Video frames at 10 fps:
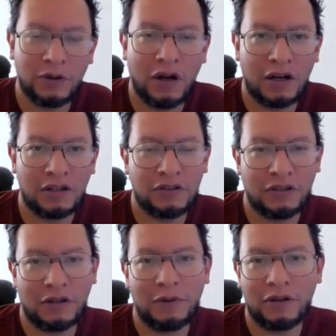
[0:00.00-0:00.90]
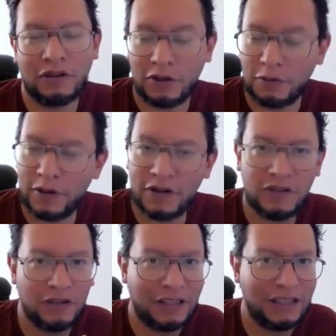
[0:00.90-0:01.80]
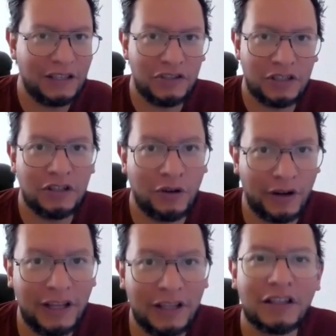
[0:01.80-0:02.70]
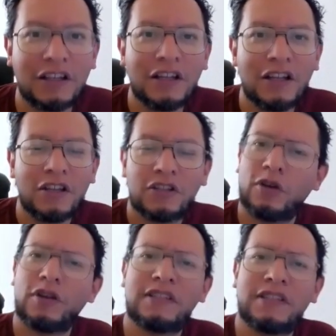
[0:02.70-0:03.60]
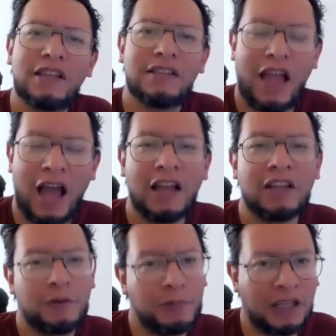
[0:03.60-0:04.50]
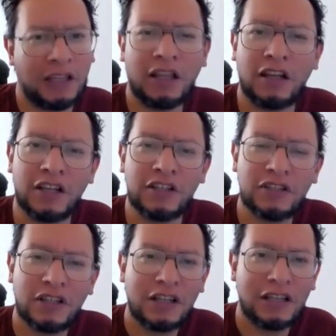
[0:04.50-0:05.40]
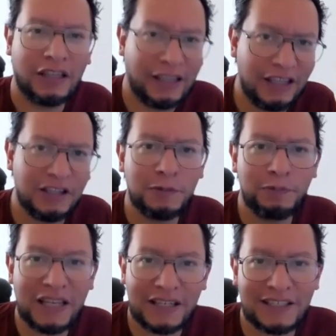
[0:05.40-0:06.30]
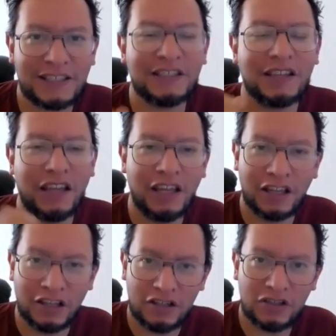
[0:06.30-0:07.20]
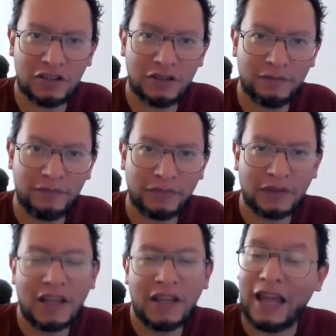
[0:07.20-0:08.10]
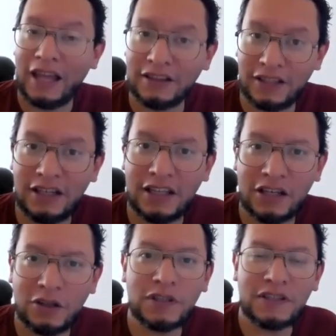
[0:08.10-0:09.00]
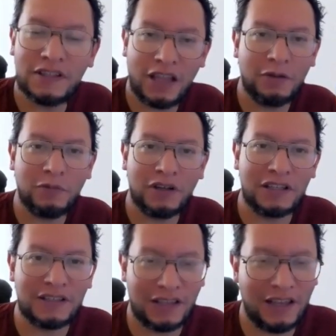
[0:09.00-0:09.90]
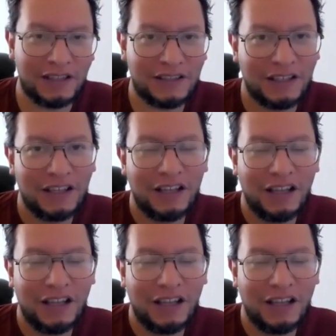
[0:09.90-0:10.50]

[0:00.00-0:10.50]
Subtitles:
are talking about third person, he, she, or it. So he says, I speak English, he speaks English. And then he does the same when he says,